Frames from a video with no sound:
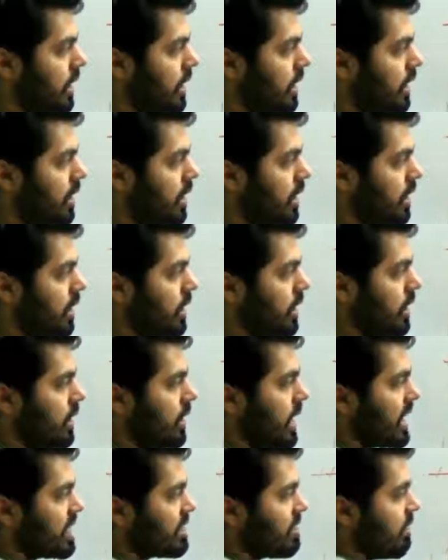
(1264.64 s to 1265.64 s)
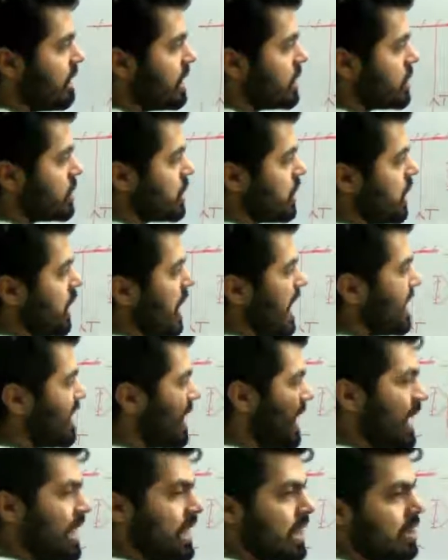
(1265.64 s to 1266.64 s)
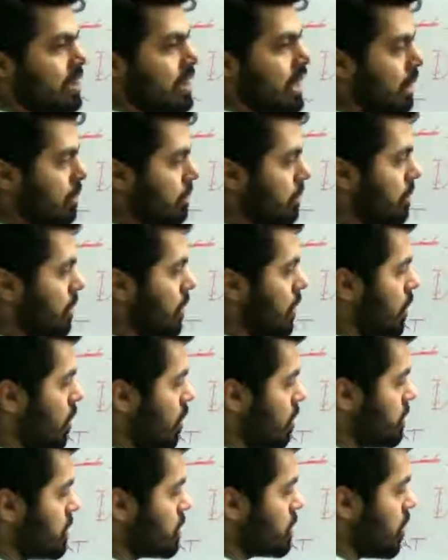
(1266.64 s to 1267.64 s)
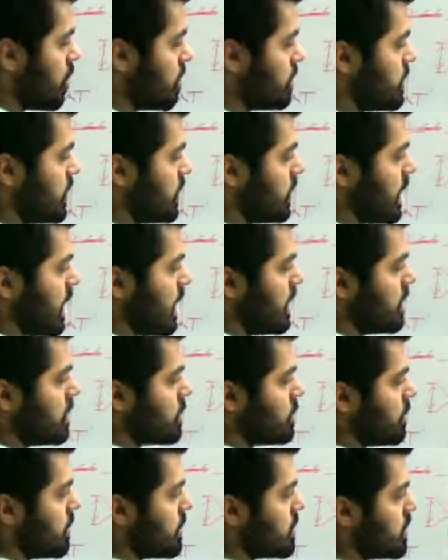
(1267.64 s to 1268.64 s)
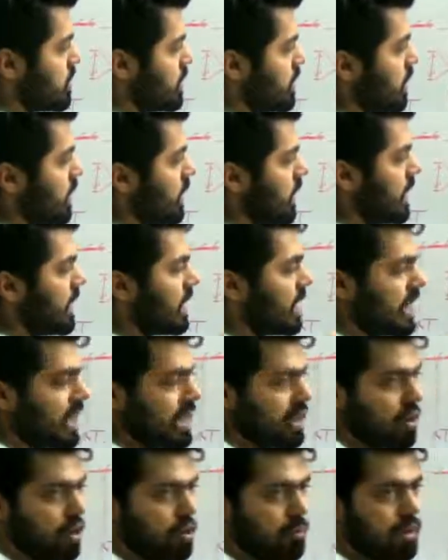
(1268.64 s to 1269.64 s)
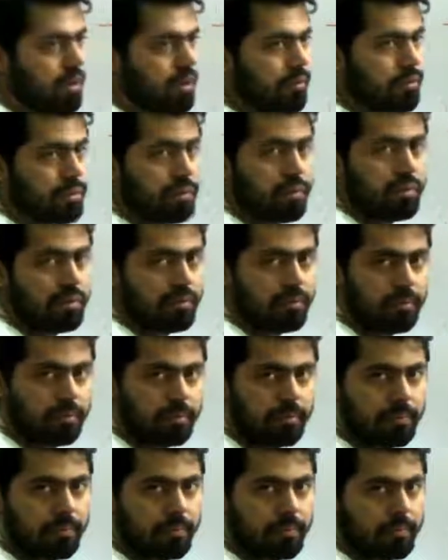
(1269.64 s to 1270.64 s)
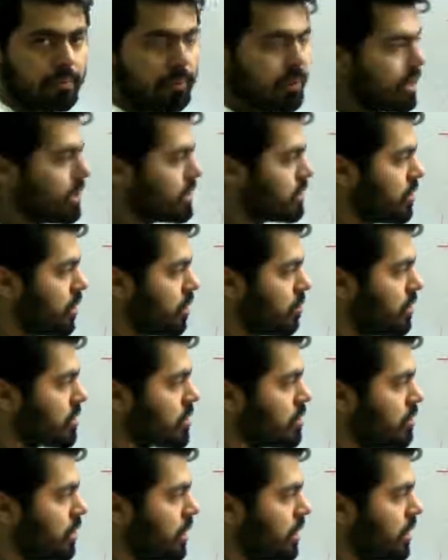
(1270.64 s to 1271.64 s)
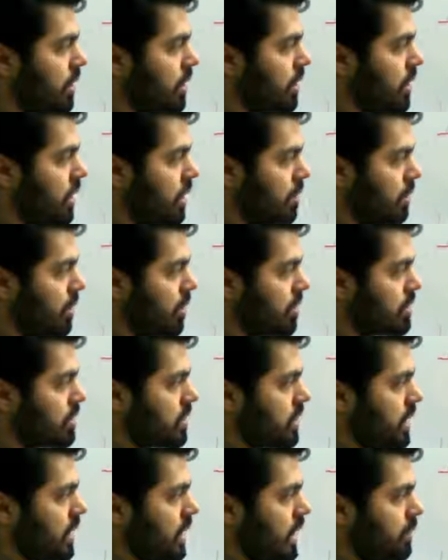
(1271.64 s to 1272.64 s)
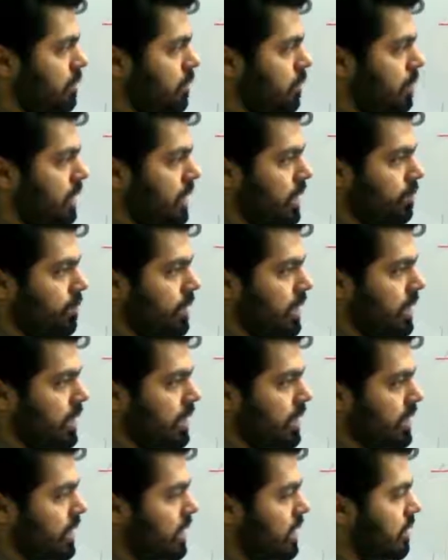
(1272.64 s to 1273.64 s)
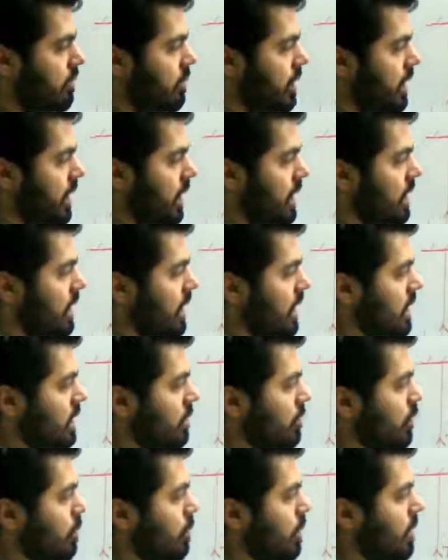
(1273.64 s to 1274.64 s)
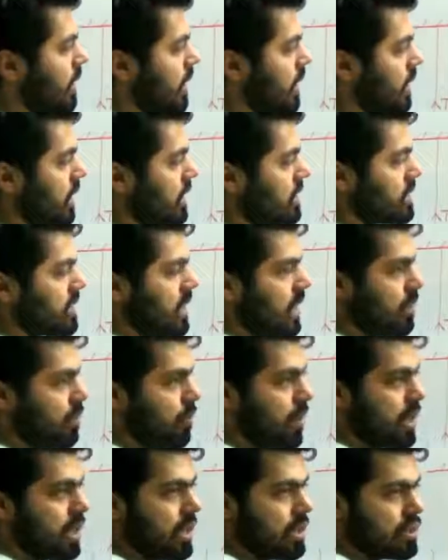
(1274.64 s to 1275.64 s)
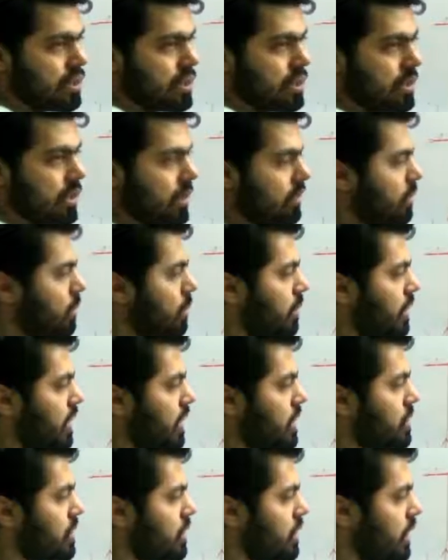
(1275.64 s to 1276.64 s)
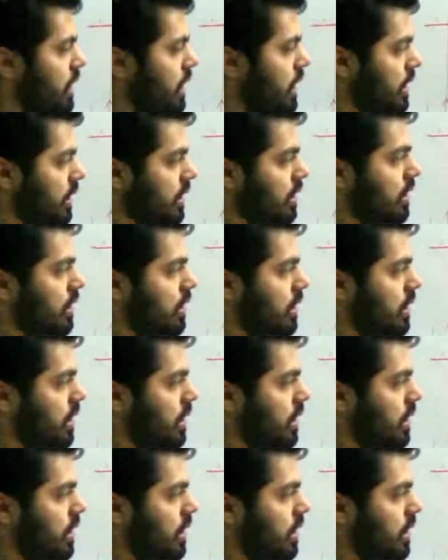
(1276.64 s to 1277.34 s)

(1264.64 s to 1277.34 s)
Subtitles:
then the acceleration at any time of this object and this person cannot be different. It's not possible. Because if it would be different, then definitely the length will be varying, start variation. There will be variation in the length.